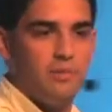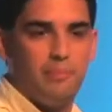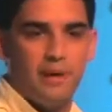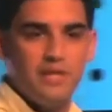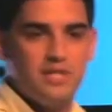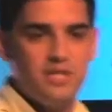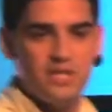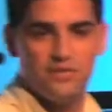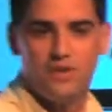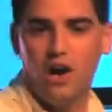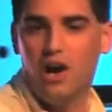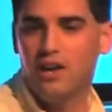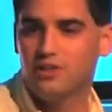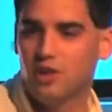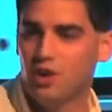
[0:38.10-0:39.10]
the presence of
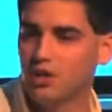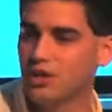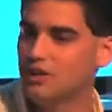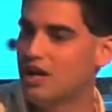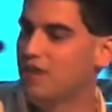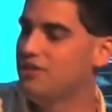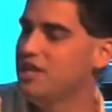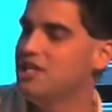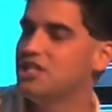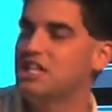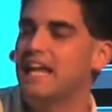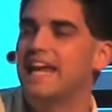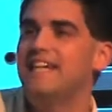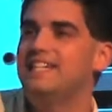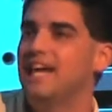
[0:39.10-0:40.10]
God, at the Ark of the Covenant. He's
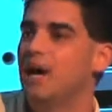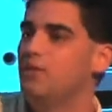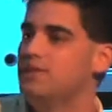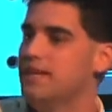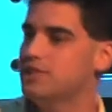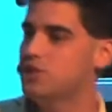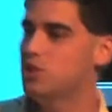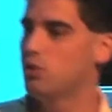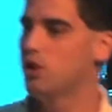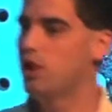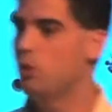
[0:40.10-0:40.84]
laying down next to it.